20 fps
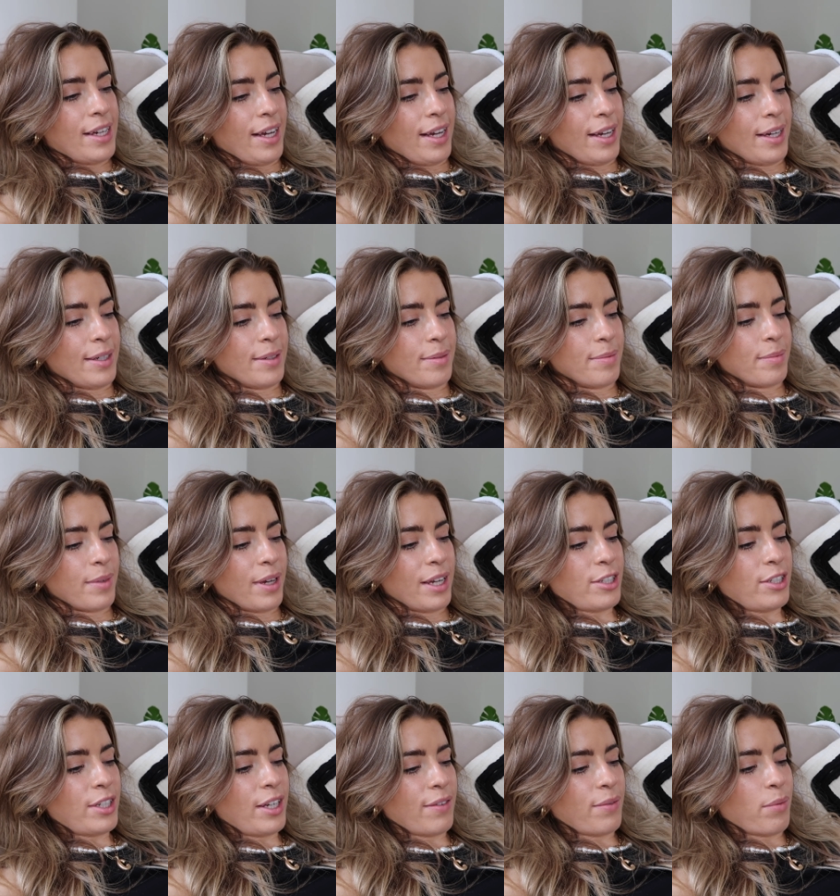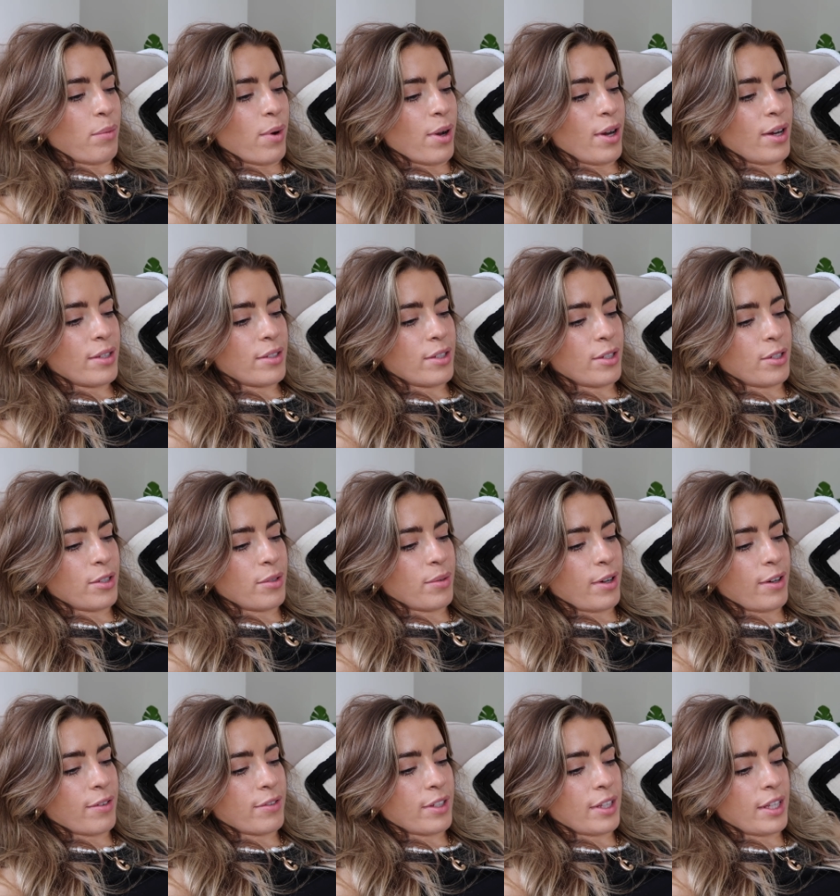I actually have work to do
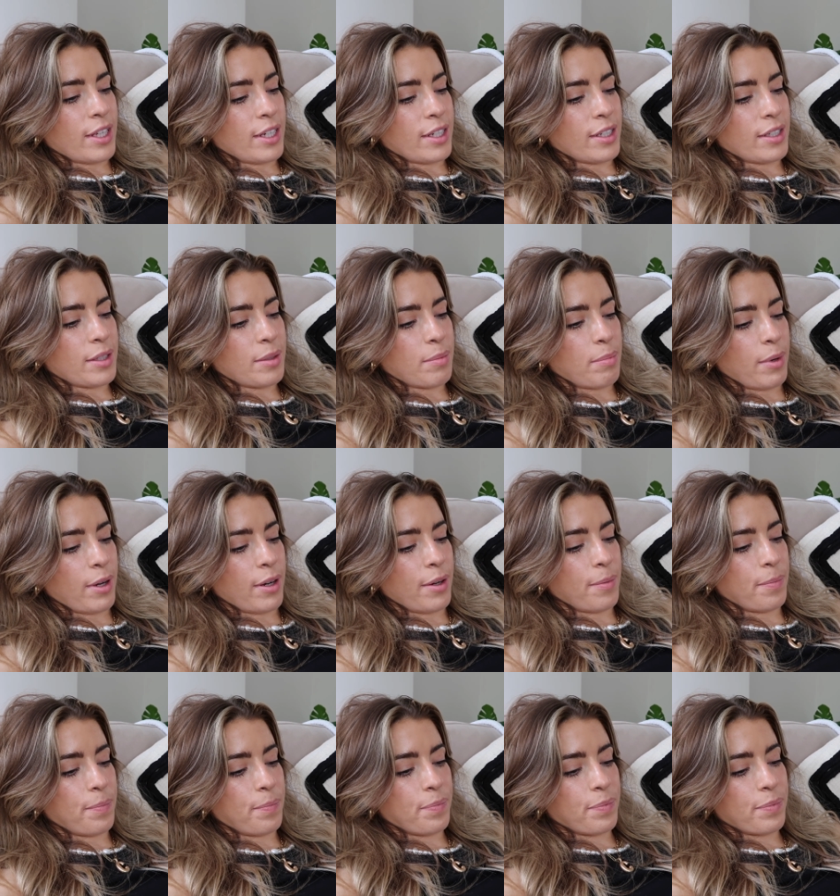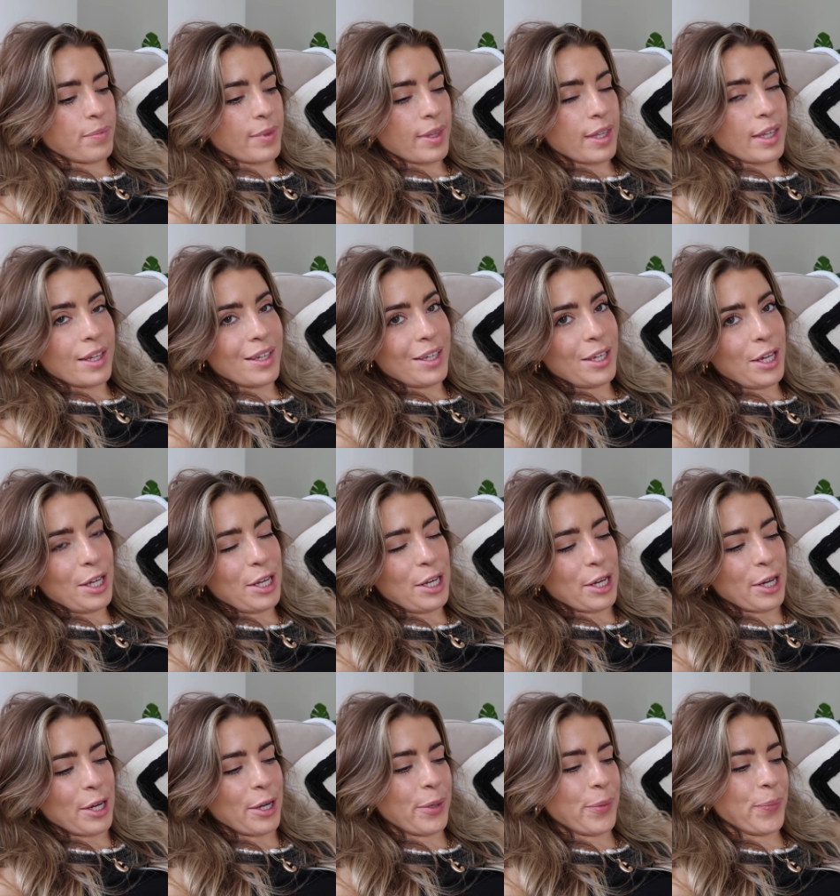after this, but you
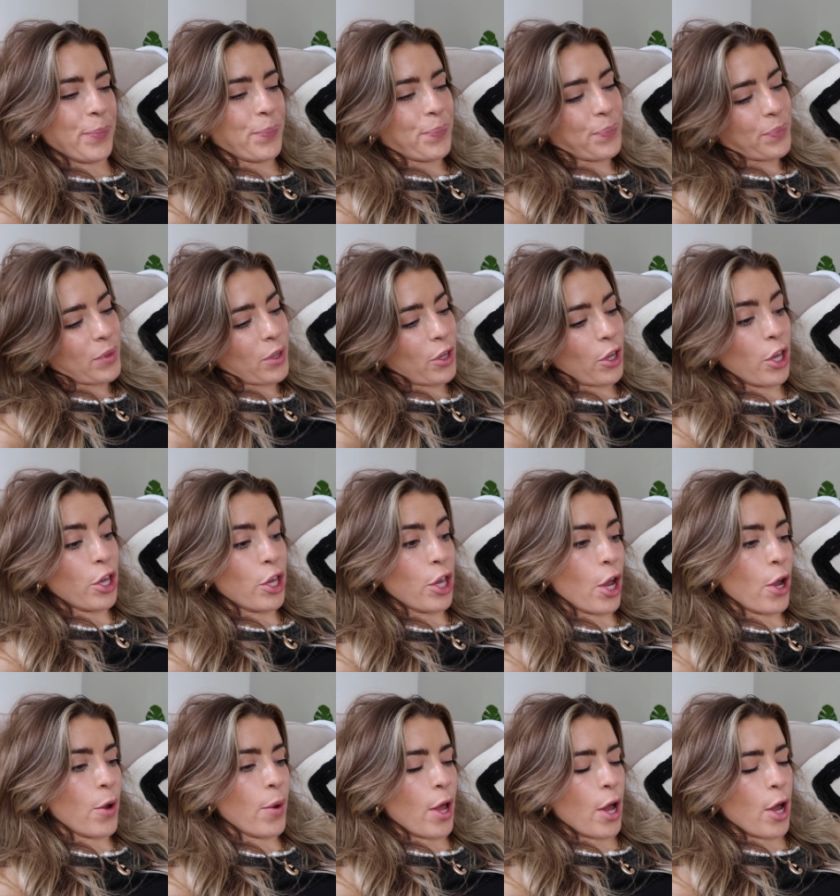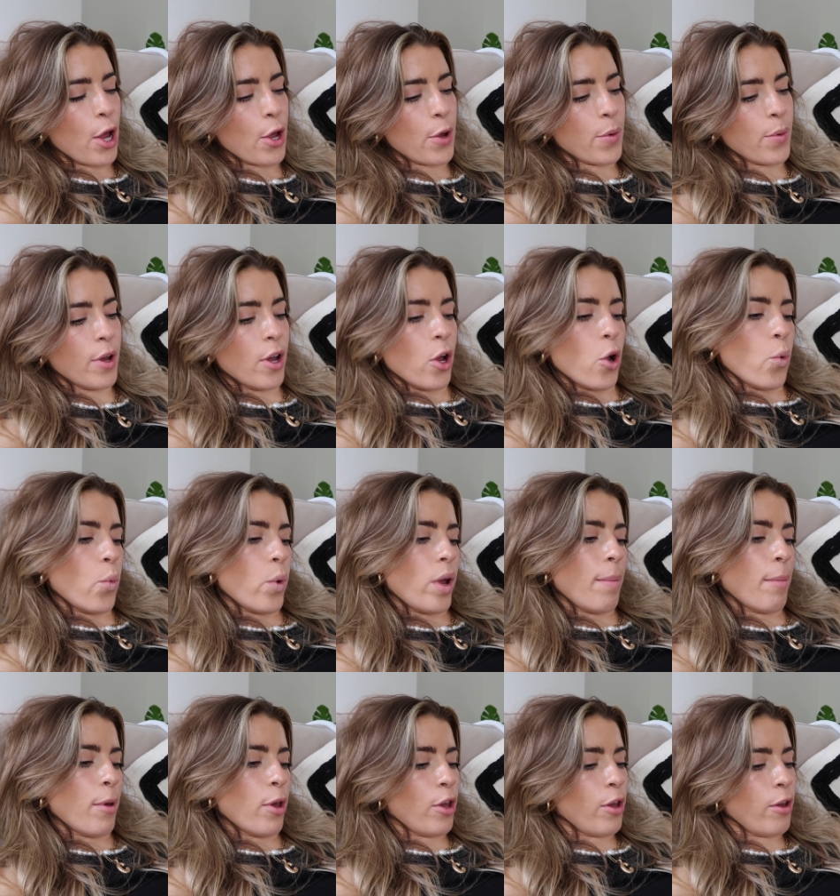know, YOLO,
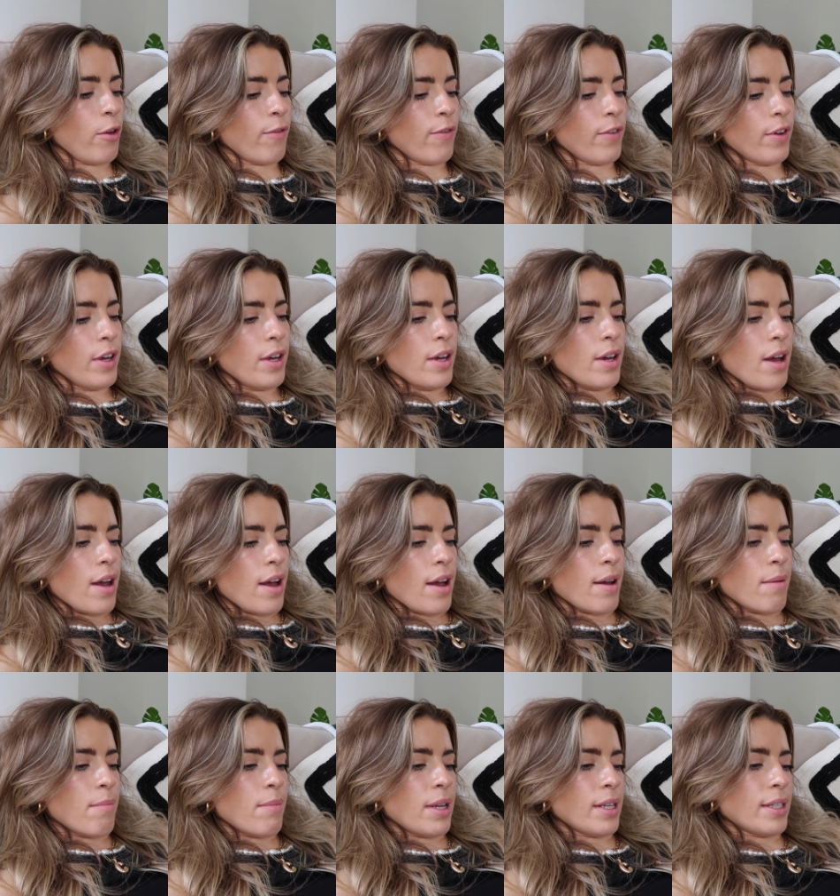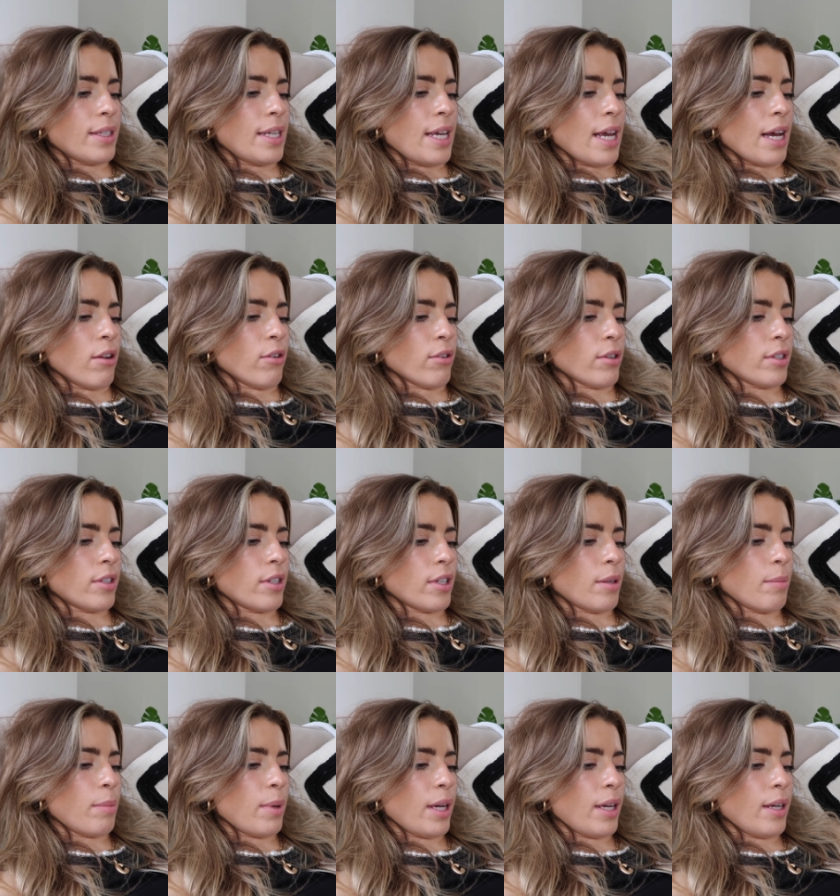we move. Let's see how long it's
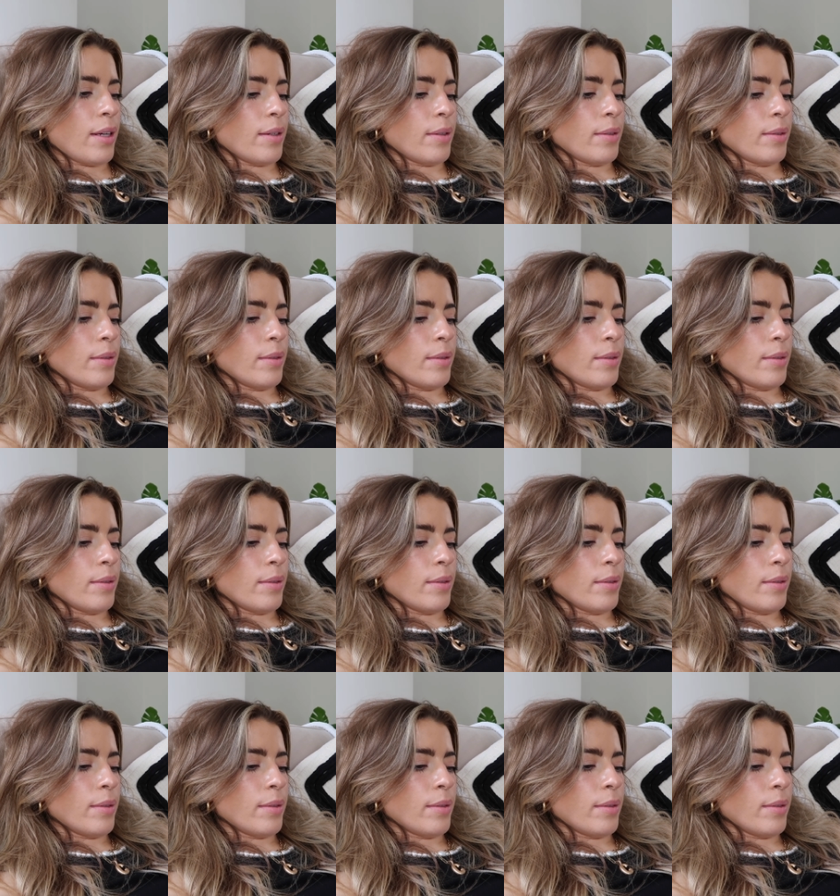gonna be.